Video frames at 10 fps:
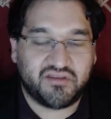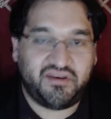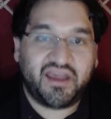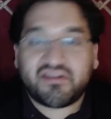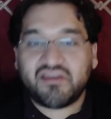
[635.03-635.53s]
The
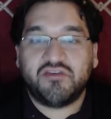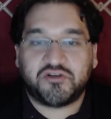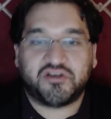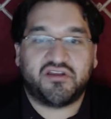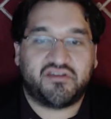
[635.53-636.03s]
next thing you
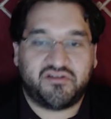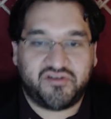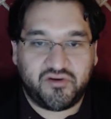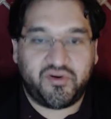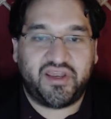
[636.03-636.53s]
should consider
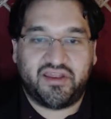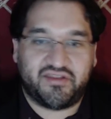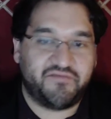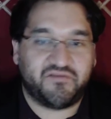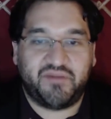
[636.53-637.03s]
doing
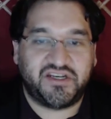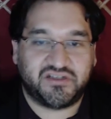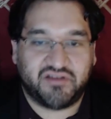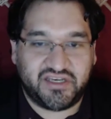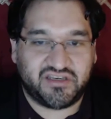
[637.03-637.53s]
is
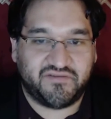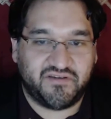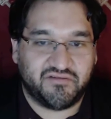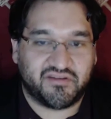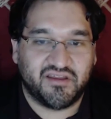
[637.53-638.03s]
informational
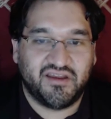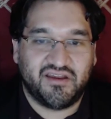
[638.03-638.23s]
interviews.